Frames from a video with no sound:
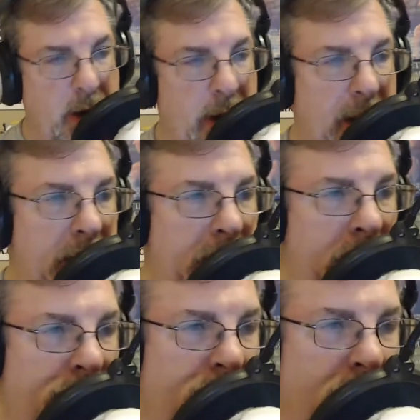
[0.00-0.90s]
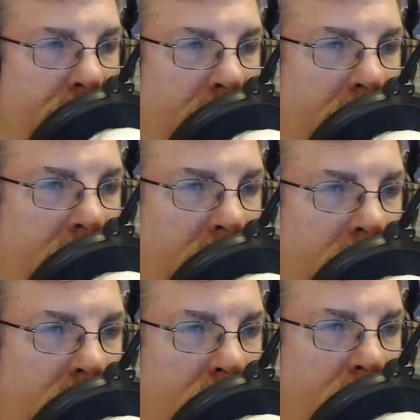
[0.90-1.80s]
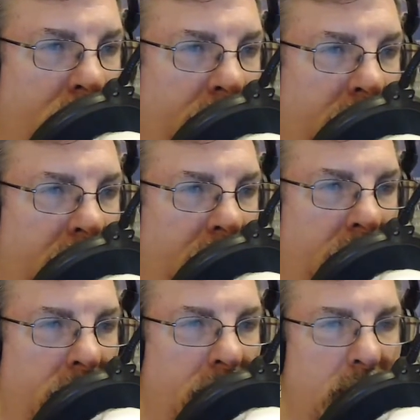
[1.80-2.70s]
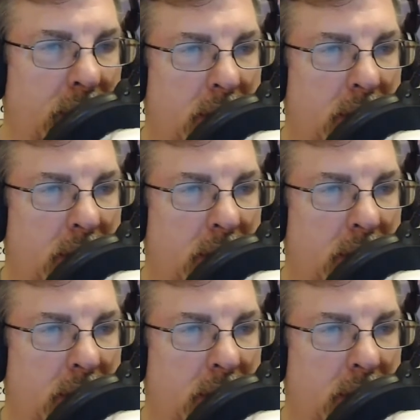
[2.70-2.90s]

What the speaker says: In history, you can